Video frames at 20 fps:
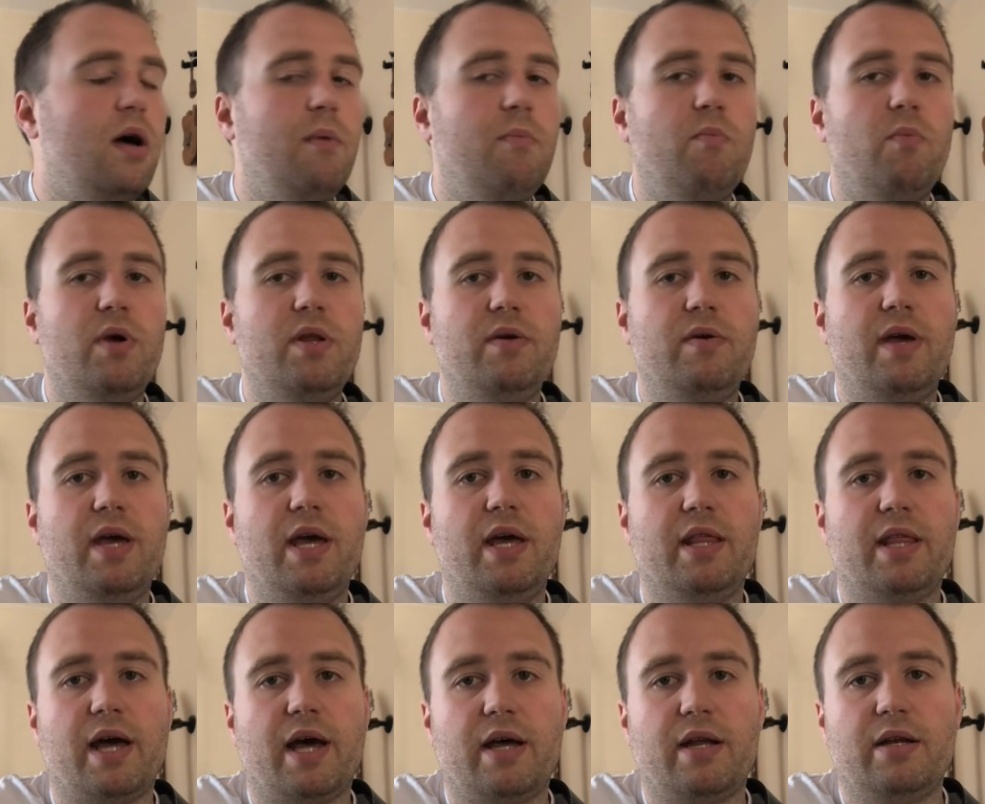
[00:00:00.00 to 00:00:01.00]
When you hear
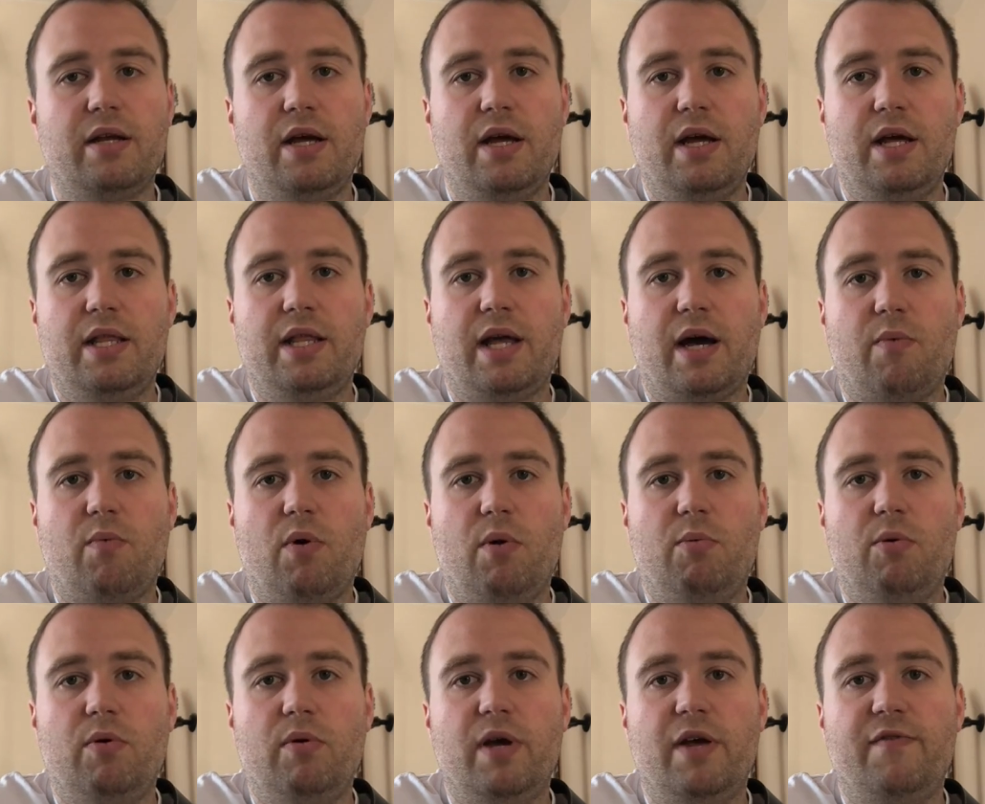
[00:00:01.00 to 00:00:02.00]
that
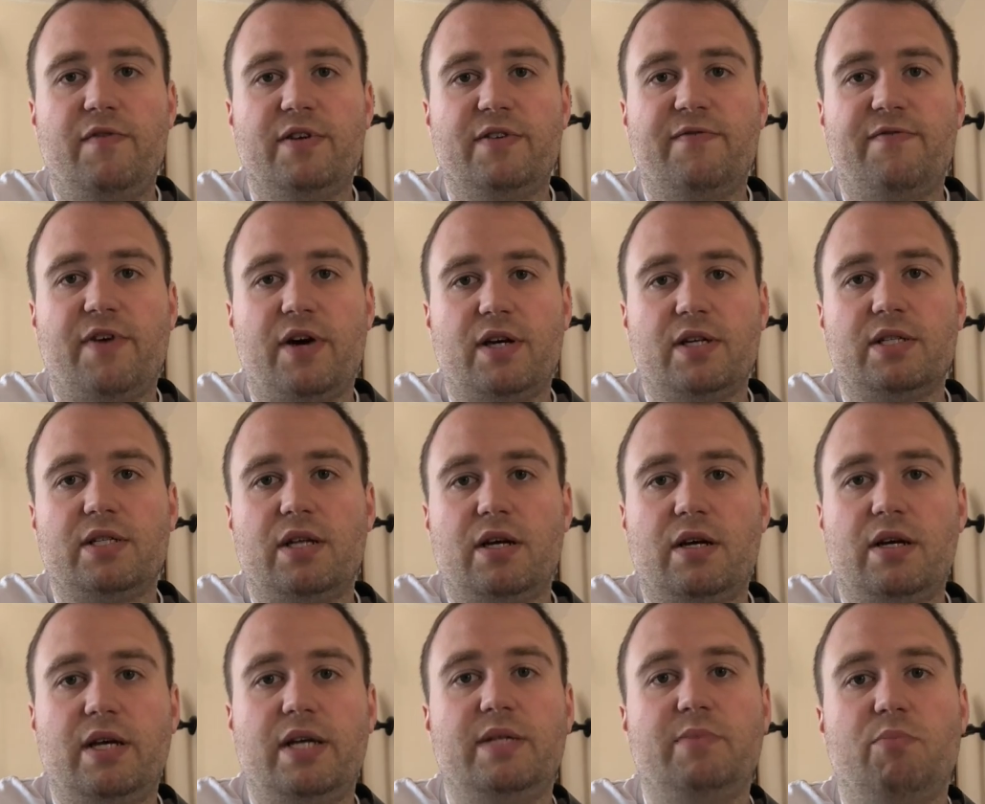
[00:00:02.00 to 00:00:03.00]
wobble, if it's
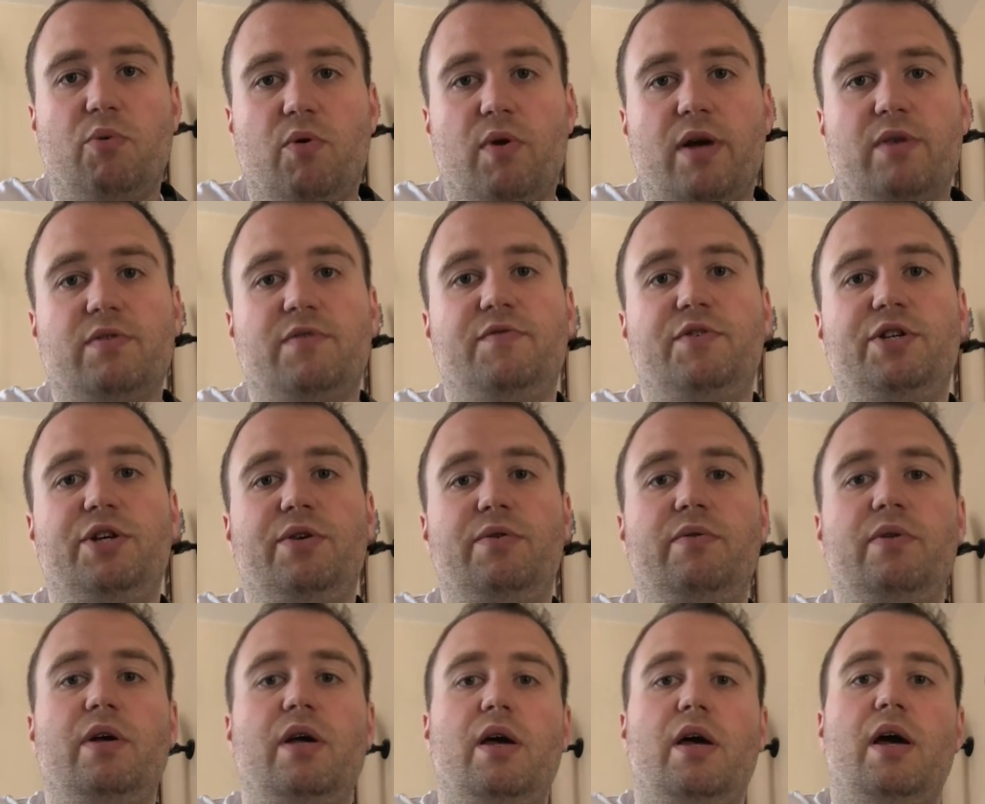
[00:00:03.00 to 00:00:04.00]
faster, it's more out of
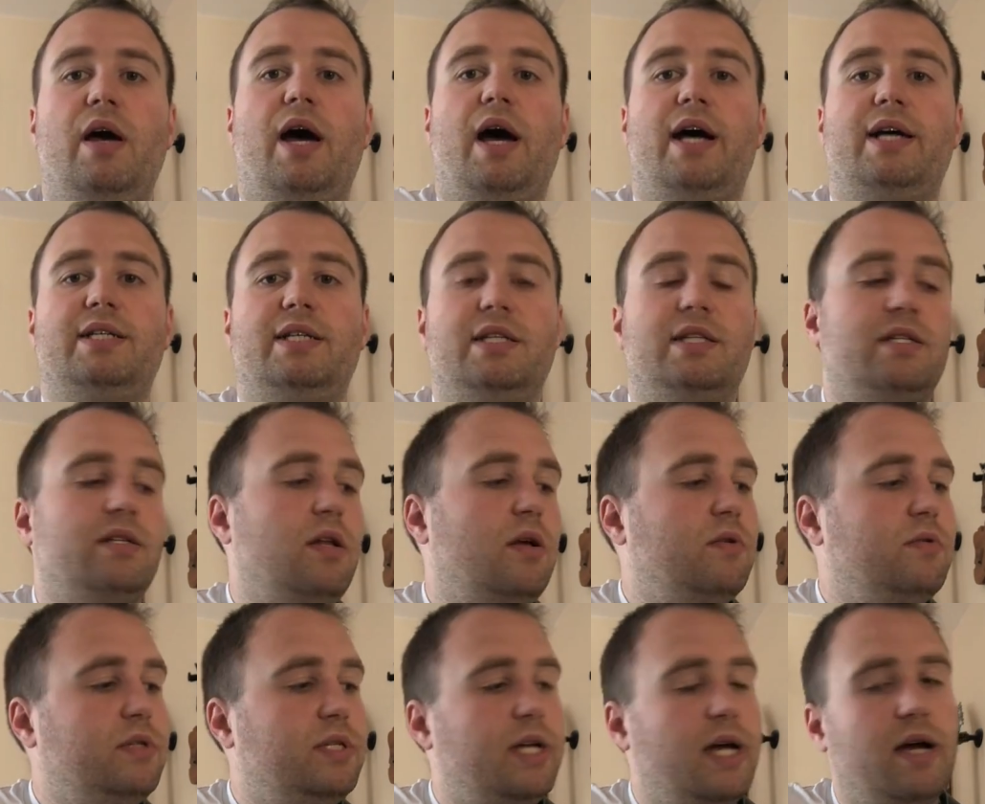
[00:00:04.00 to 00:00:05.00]
tune. As it
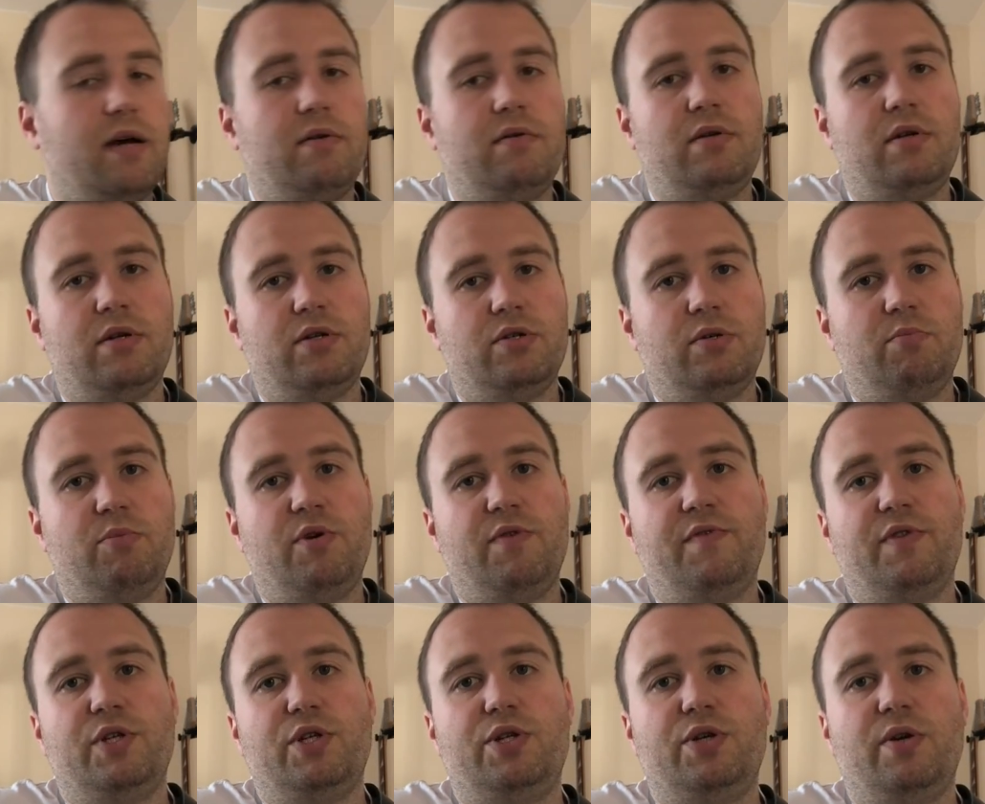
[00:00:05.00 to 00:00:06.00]
slows down, as you're
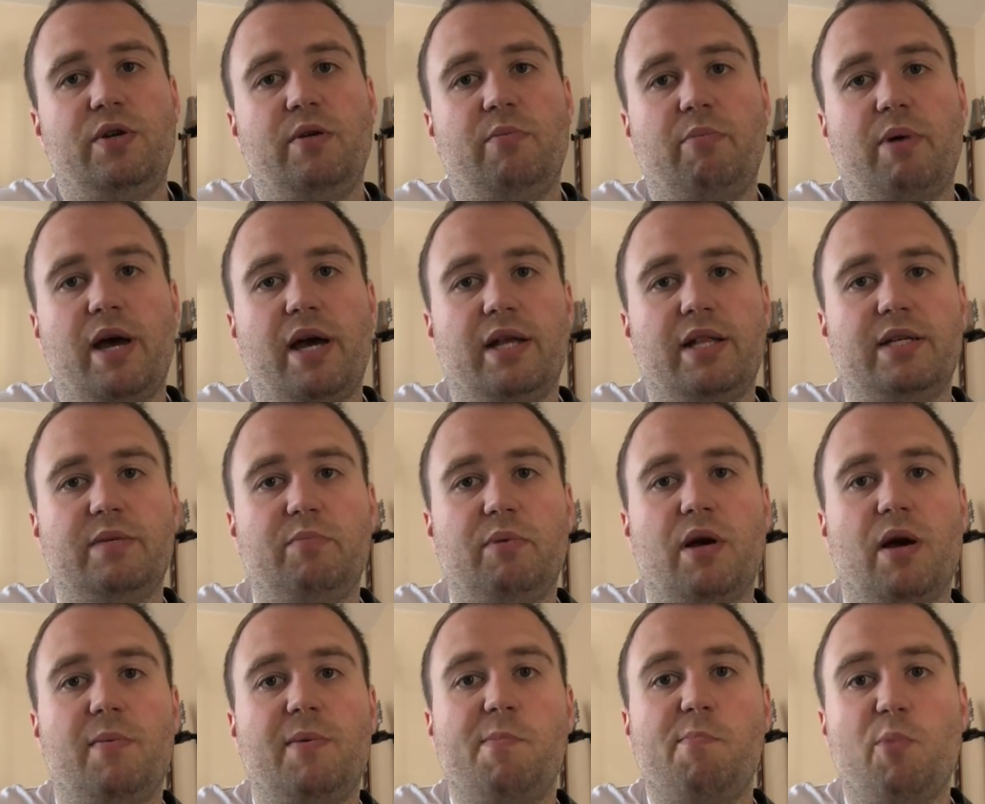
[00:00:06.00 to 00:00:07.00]
moving the tuning peg, it's
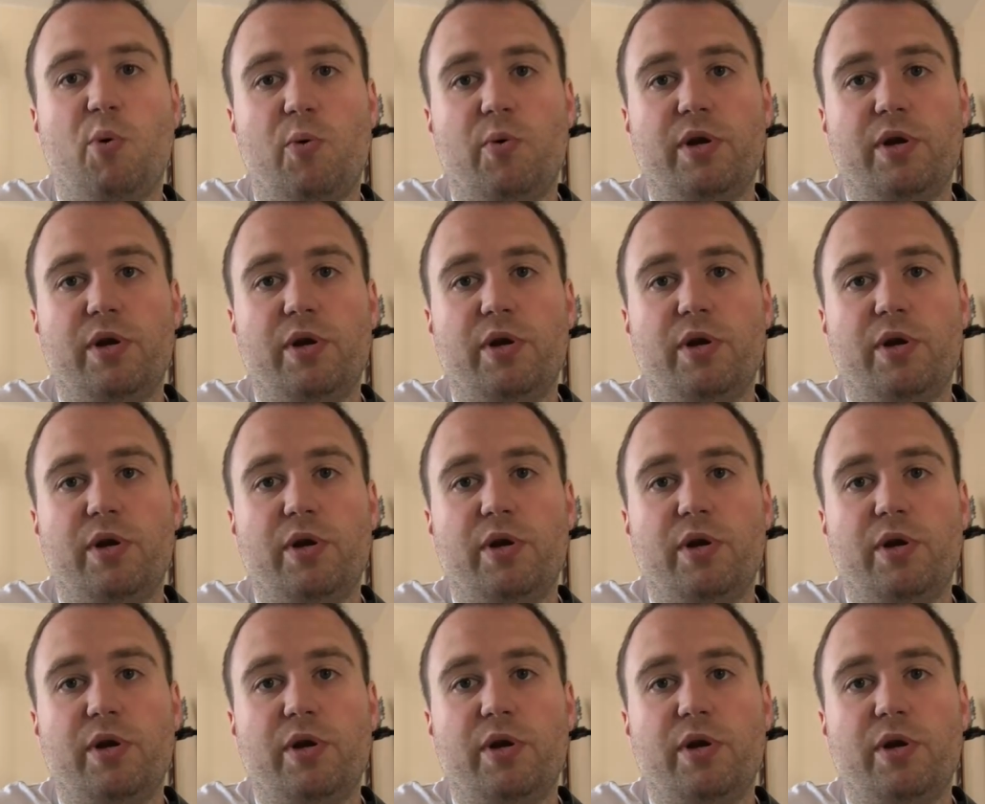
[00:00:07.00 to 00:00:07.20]
becoming more